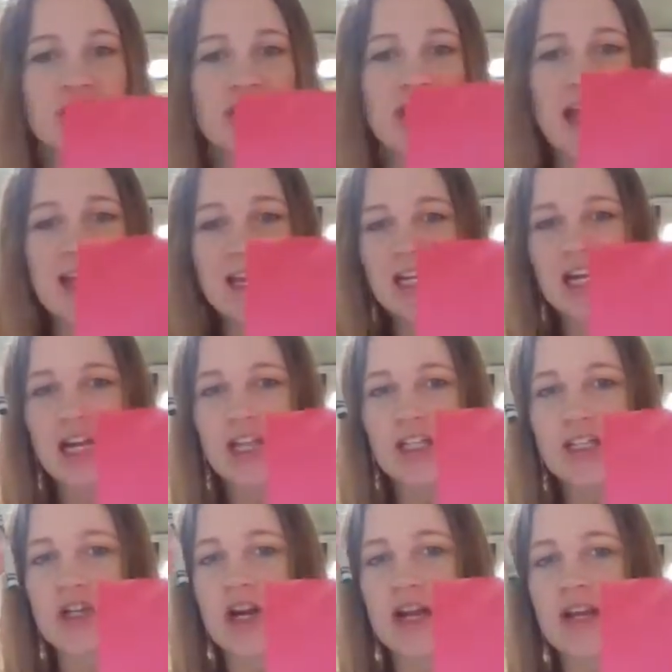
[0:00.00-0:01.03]
use any
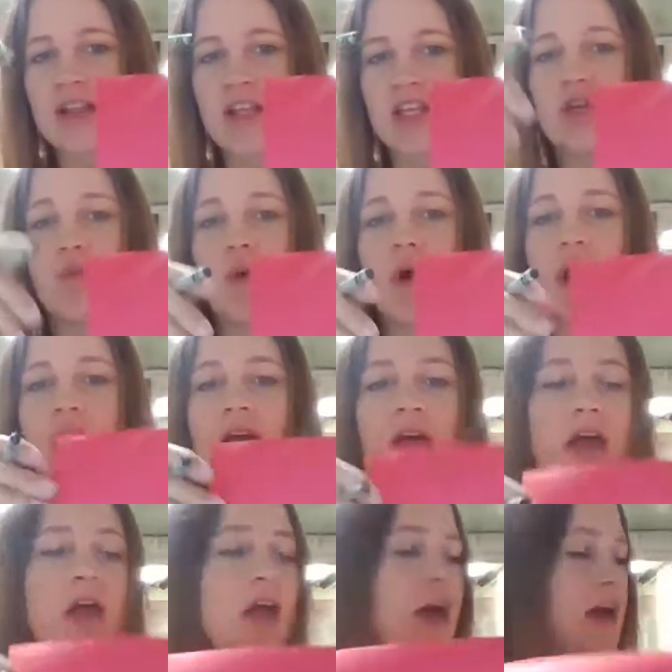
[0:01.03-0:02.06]
color crayon that you want,
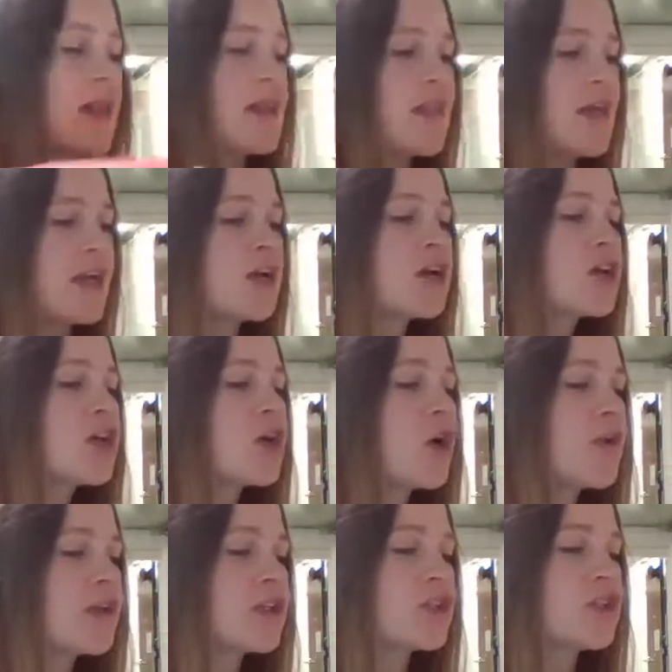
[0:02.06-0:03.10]
and they are
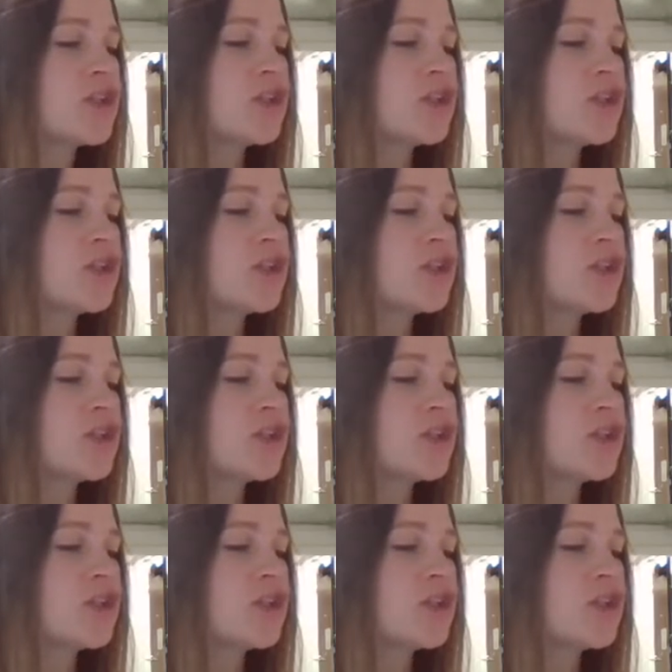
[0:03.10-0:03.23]
going